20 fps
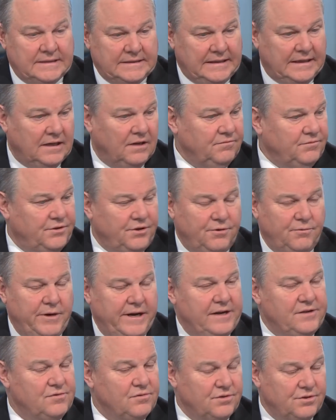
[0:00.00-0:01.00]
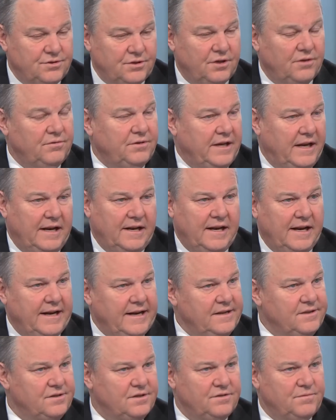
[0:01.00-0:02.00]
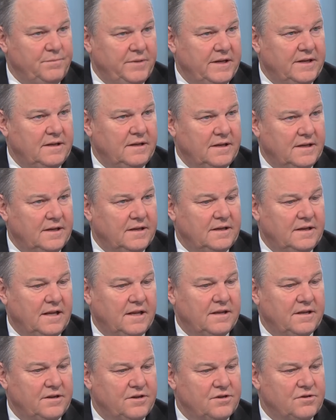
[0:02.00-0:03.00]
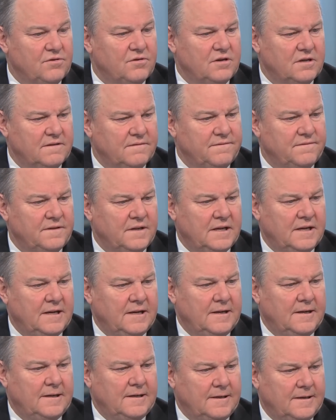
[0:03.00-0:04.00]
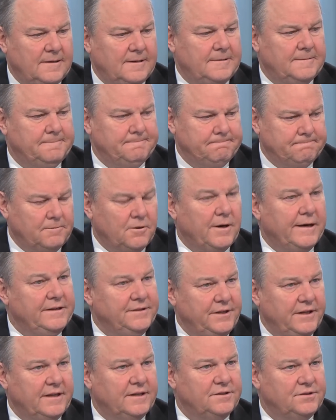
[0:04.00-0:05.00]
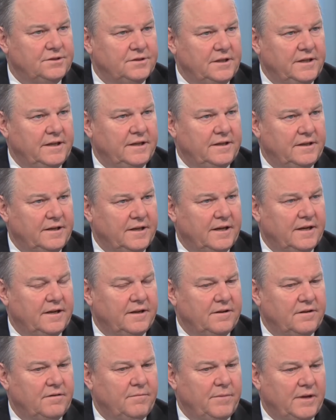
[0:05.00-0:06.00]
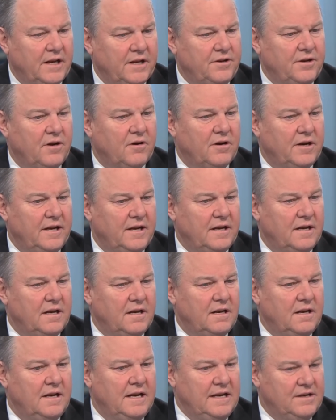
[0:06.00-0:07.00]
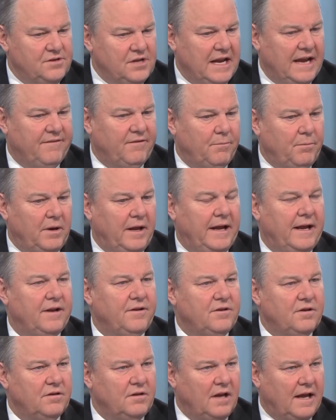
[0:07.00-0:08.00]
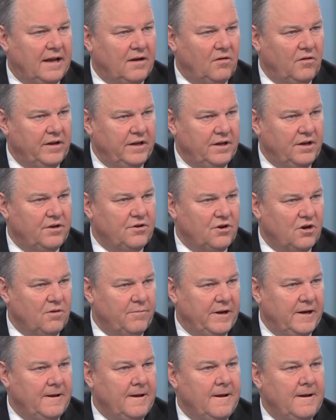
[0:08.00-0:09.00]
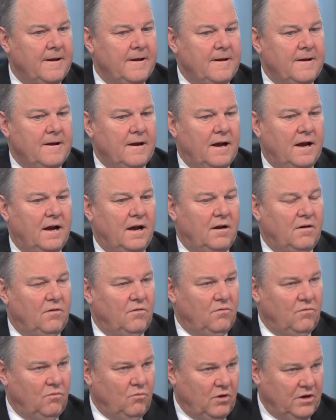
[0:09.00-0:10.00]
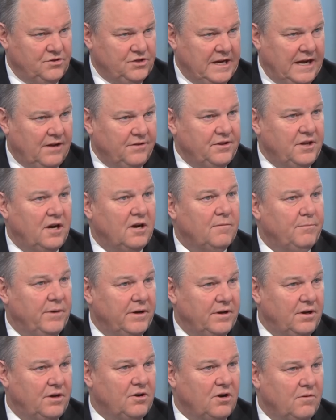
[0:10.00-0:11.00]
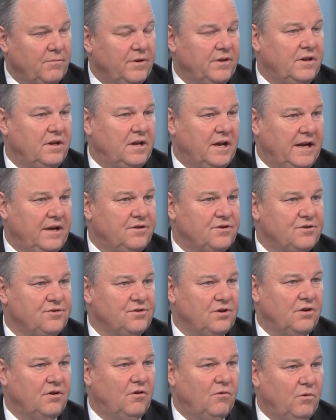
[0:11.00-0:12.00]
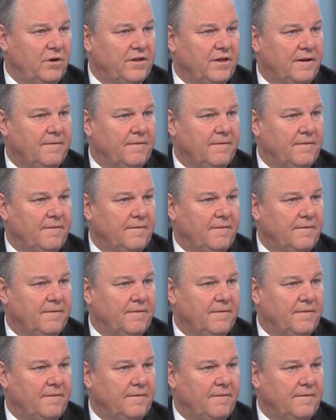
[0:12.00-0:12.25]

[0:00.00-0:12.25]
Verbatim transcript: you know, two weeks or so, ten days has been uh, nothing short of um, craziness. And uh, the military needs to have a plan to not only determine uh, what's out there, but determine the dangers that go with